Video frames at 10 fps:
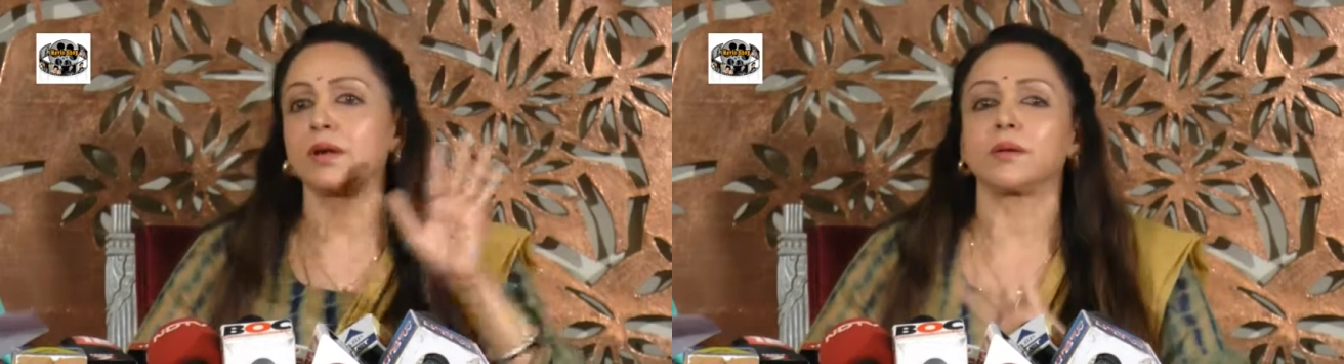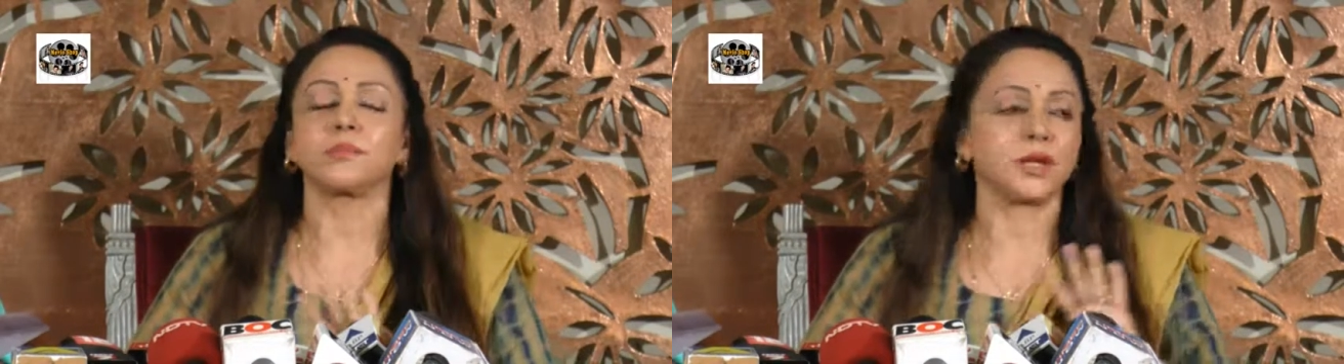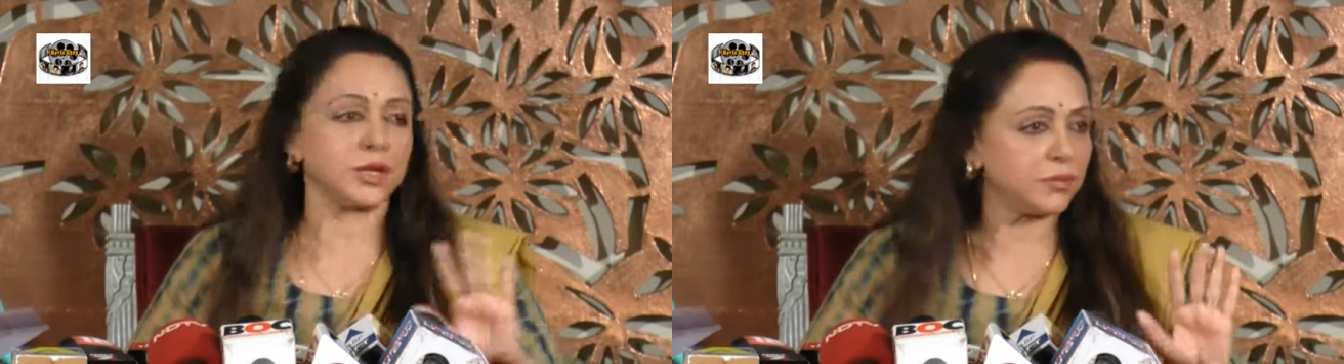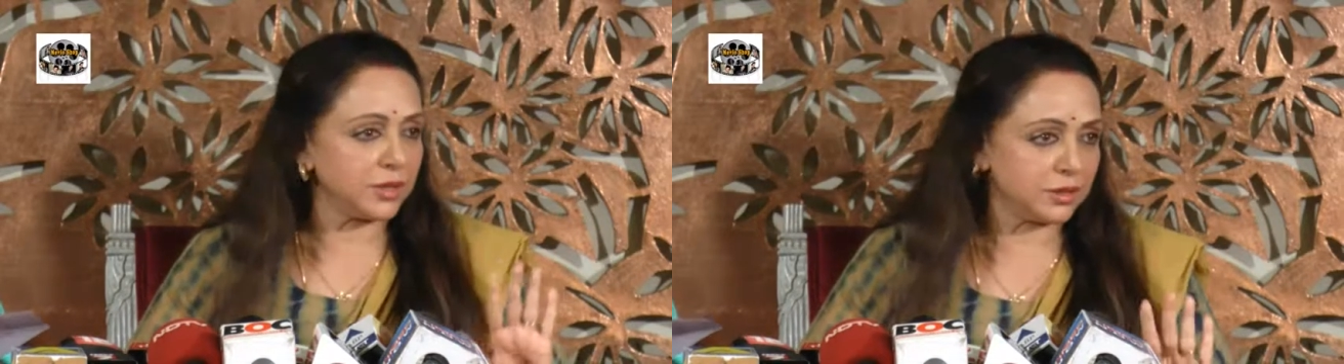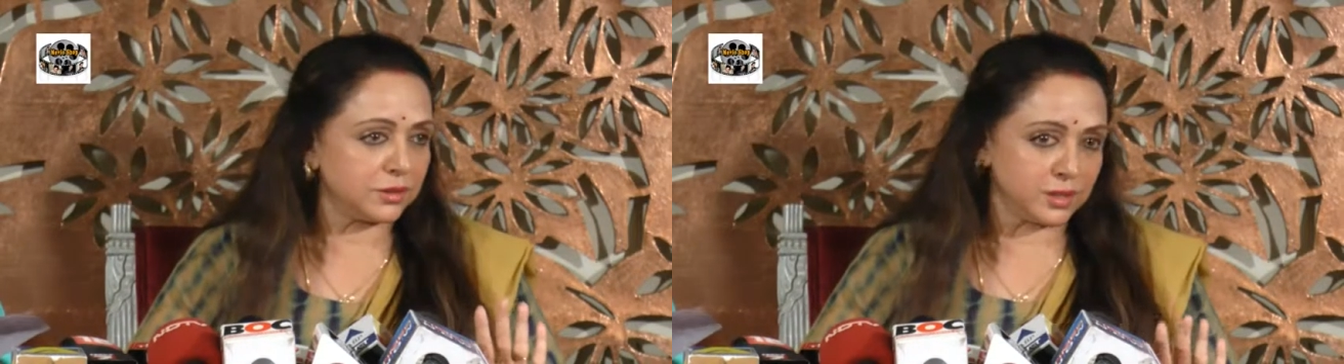and many,
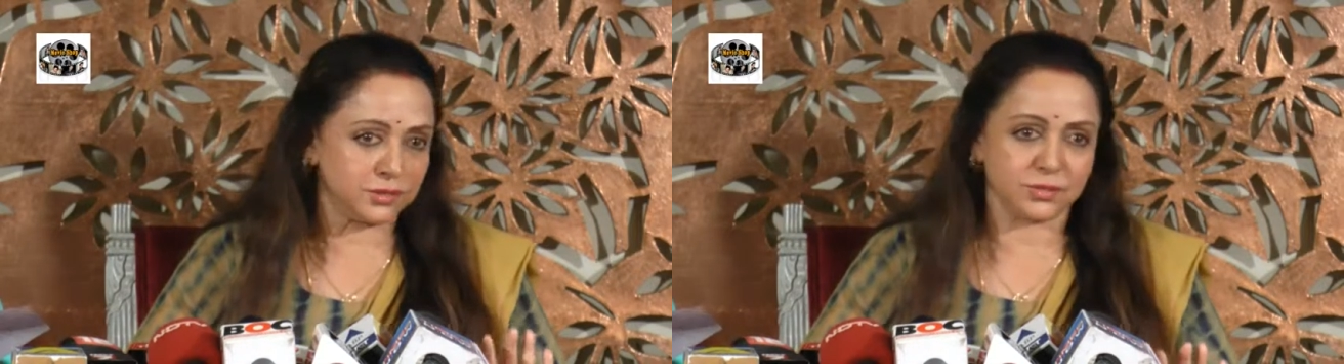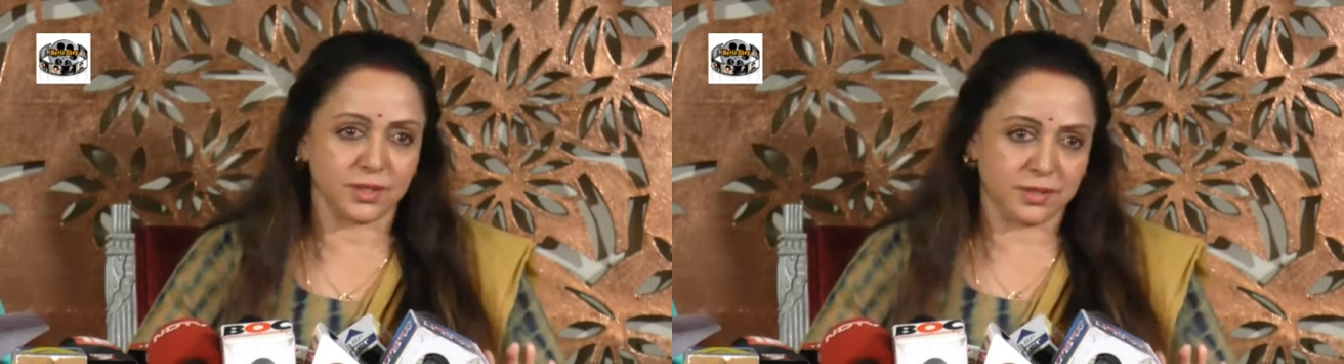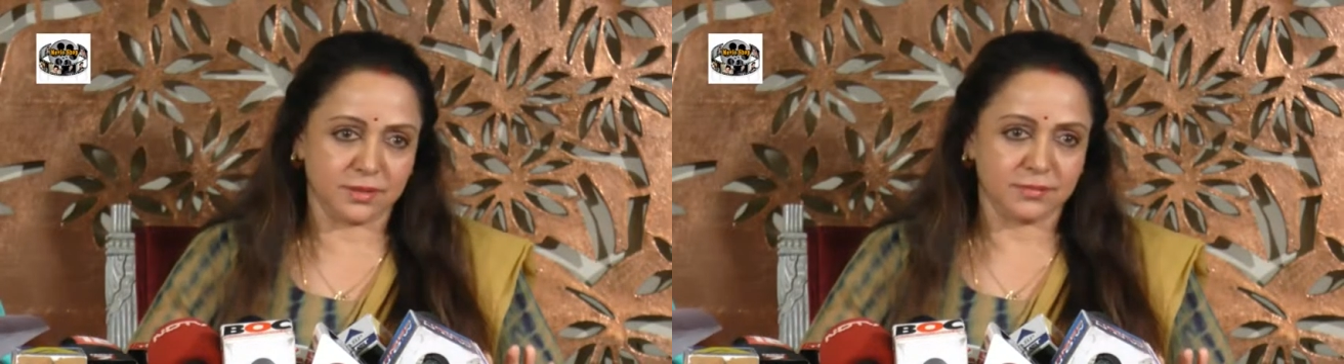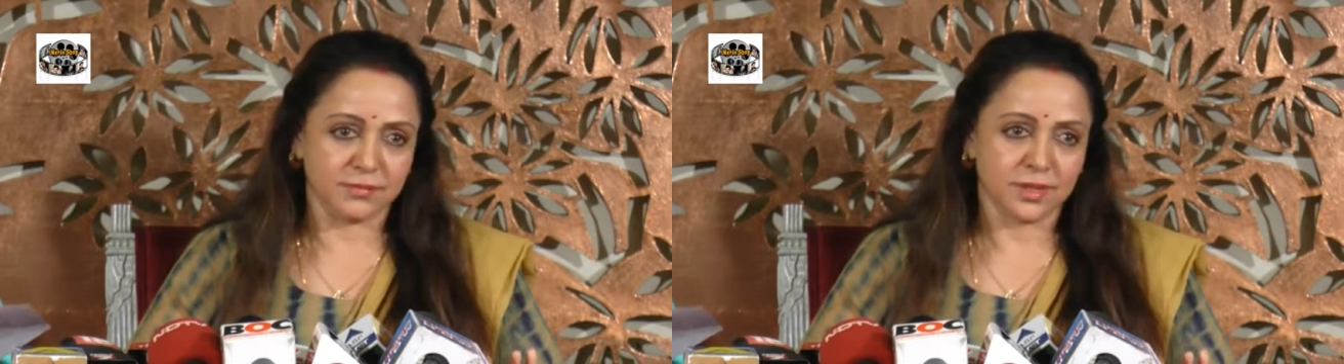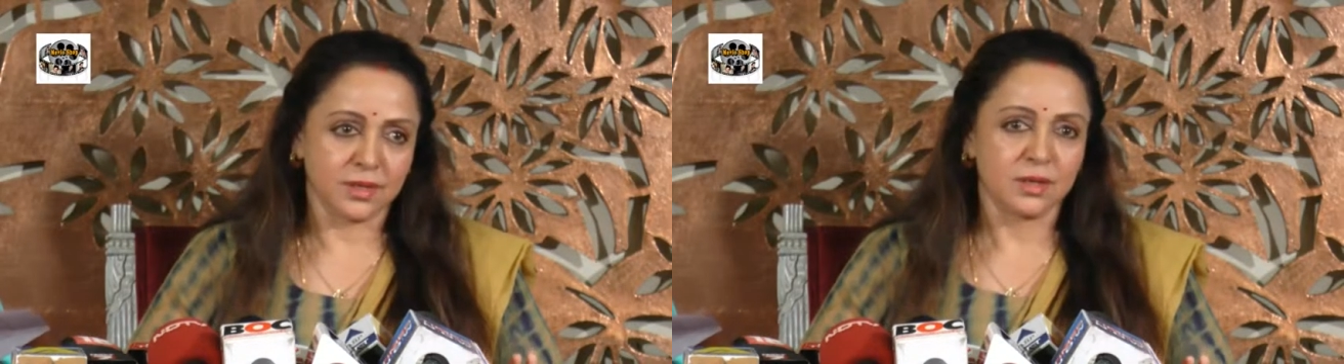many things there.
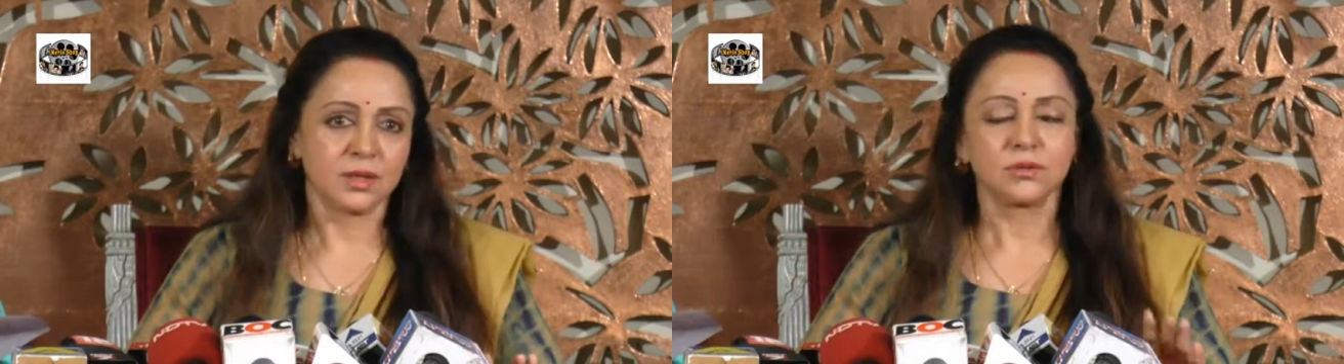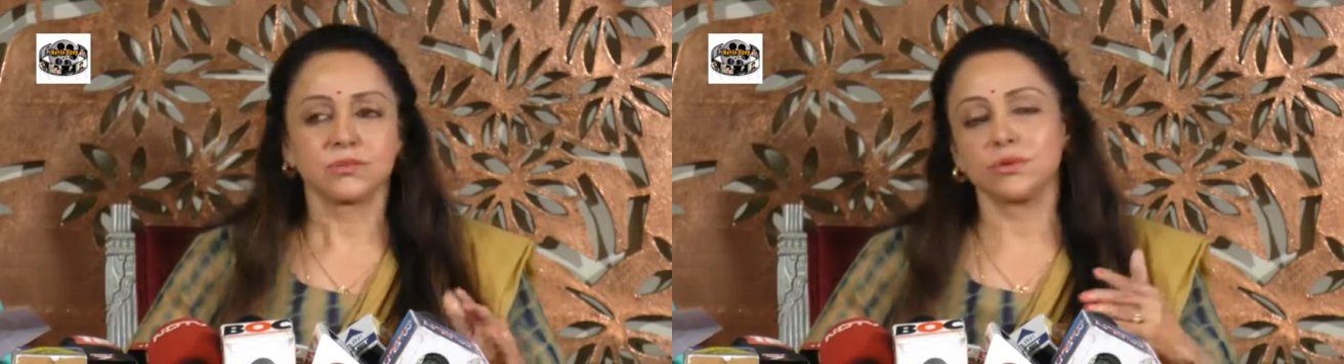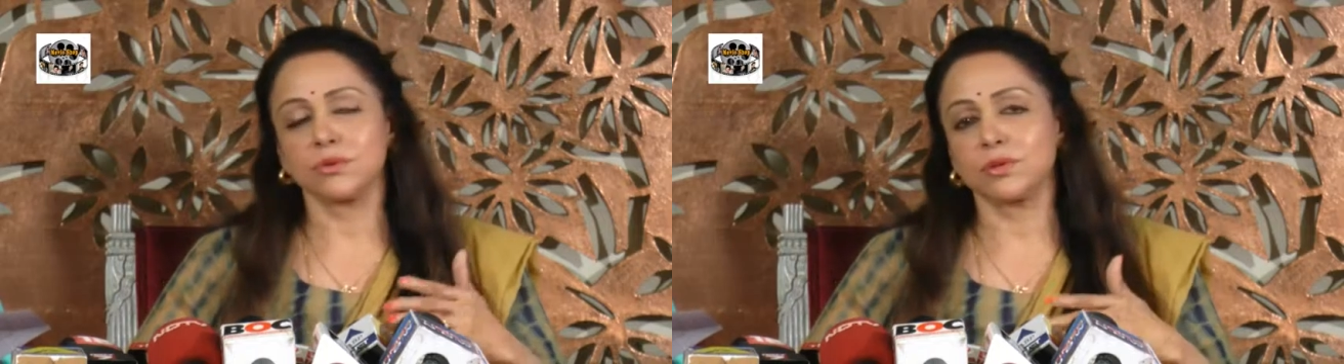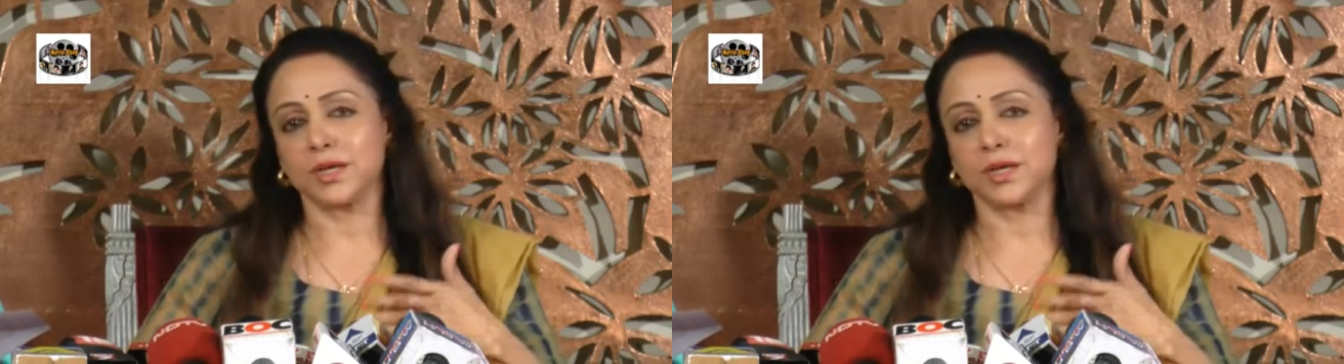So